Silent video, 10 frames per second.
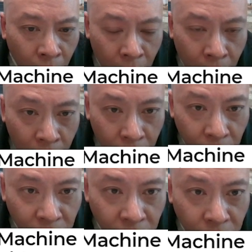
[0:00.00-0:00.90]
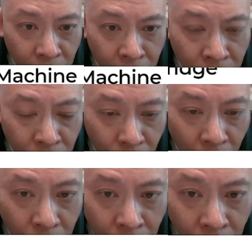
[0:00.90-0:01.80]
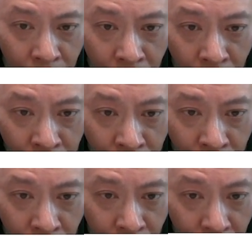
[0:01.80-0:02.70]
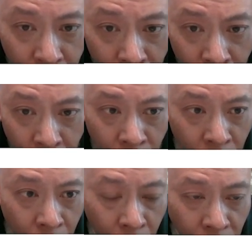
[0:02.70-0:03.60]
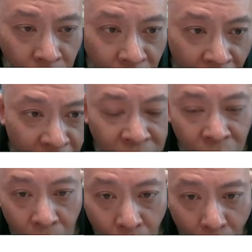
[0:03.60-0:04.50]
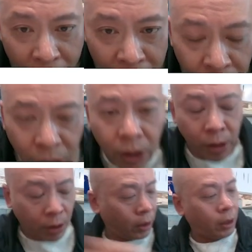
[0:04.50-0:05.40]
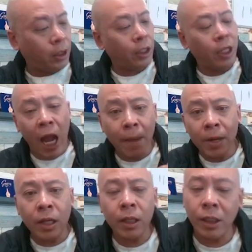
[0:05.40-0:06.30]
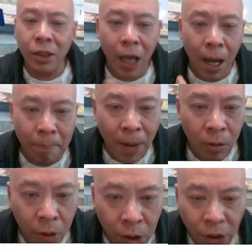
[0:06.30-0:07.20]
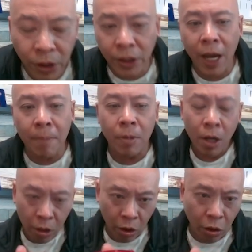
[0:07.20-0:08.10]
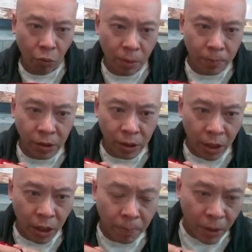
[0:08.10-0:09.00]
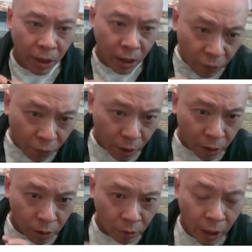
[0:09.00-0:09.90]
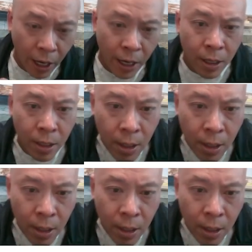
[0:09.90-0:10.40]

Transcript: Now this is what you need to concern. The size, the weight, the diameter is about the same. The grip is a little bit different. Okay,